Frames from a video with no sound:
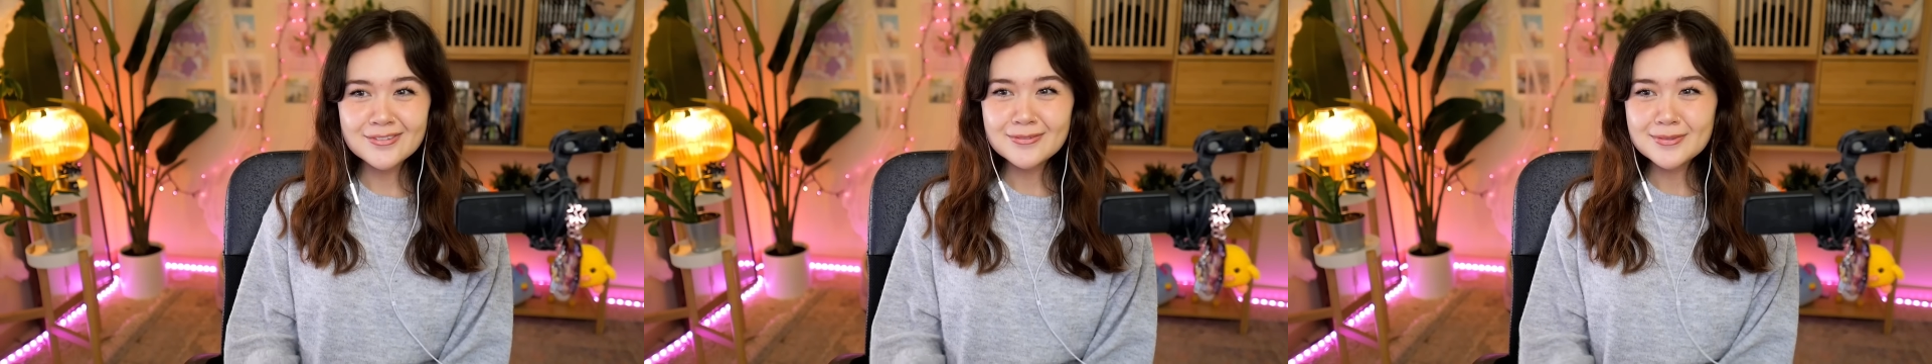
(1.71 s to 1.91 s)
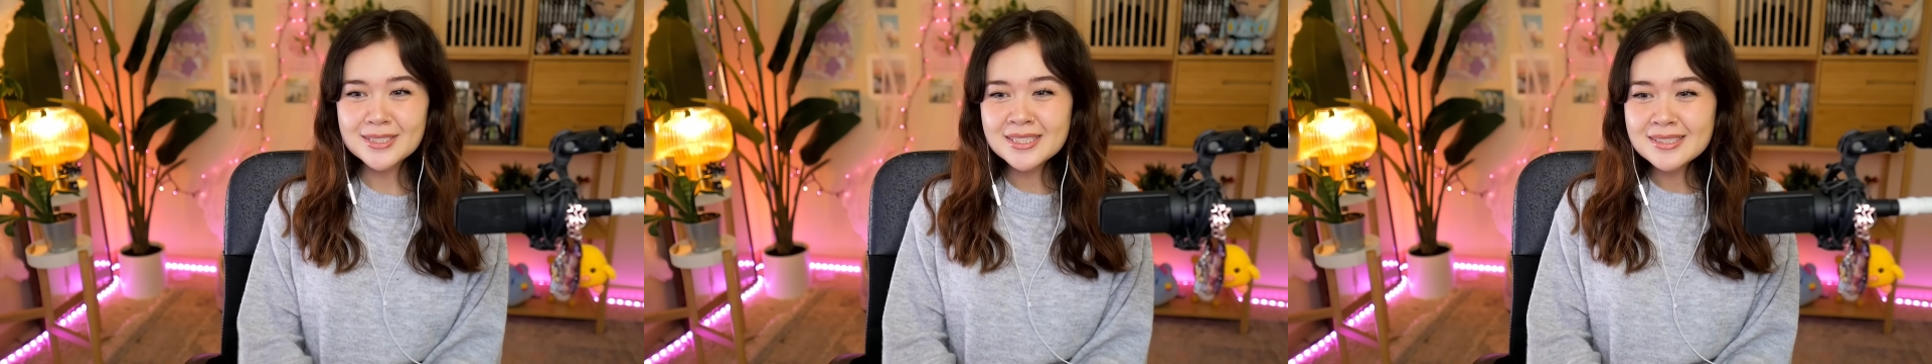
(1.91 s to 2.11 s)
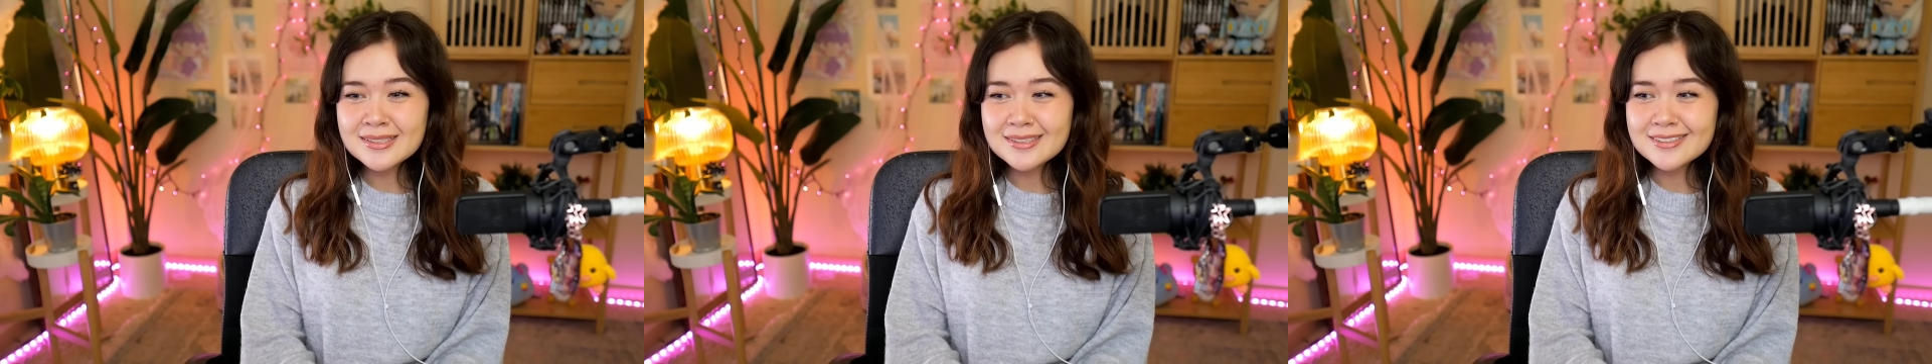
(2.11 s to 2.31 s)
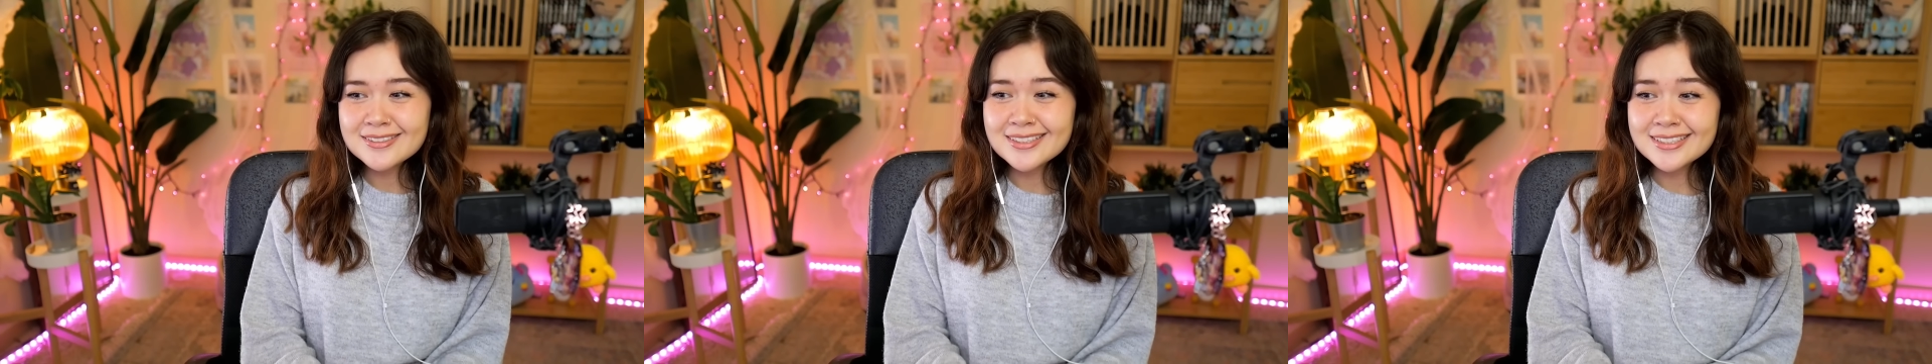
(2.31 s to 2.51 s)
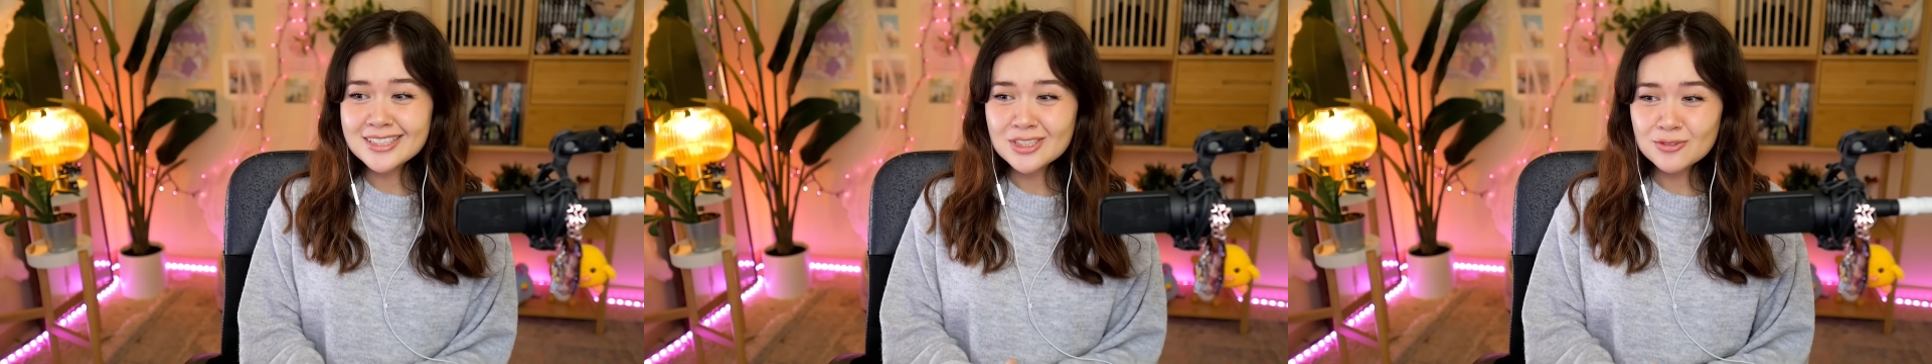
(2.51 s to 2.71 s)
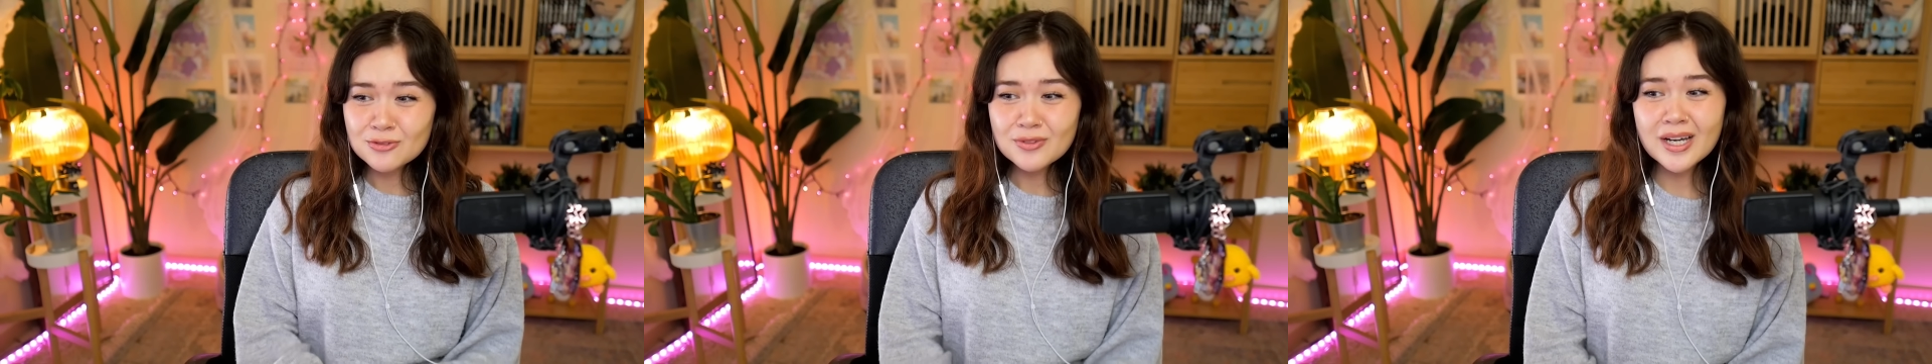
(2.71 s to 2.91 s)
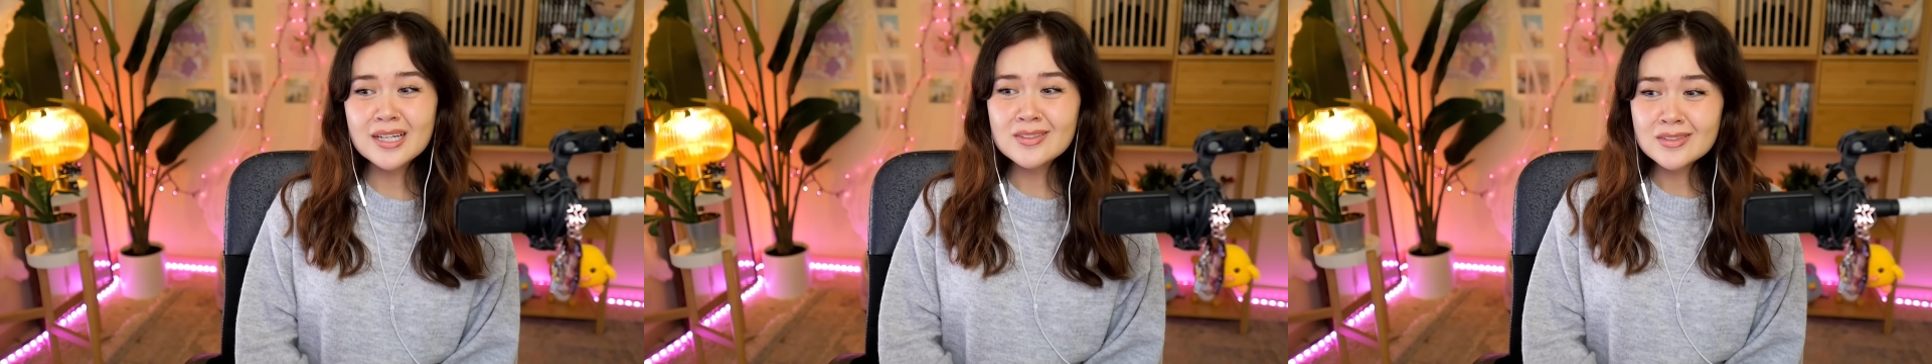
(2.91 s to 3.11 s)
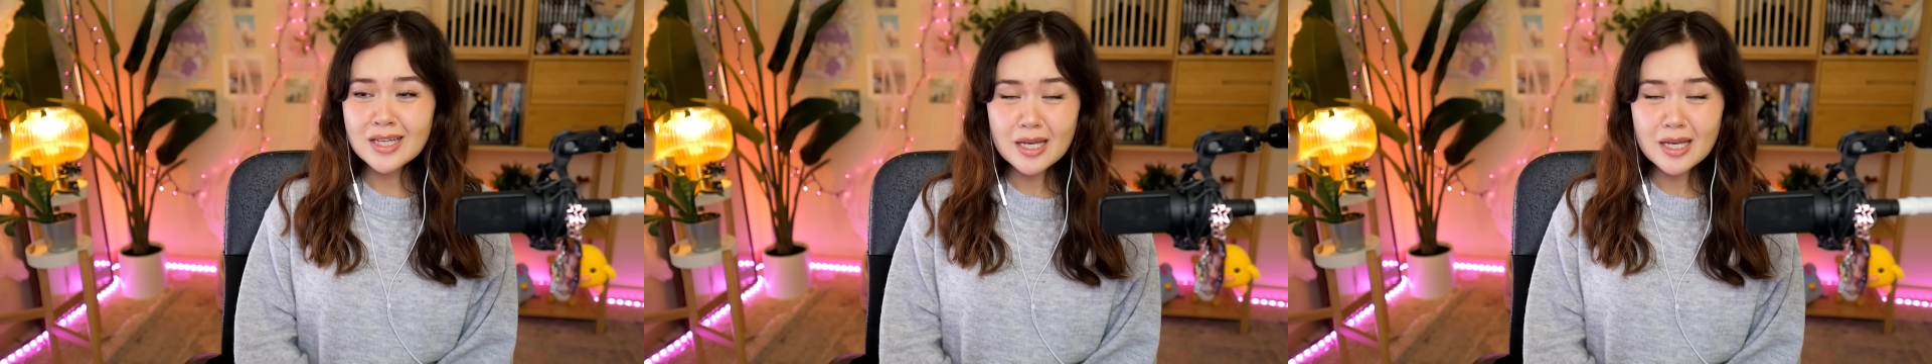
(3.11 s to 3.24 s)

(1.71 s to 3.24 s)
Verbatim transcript: We are on the final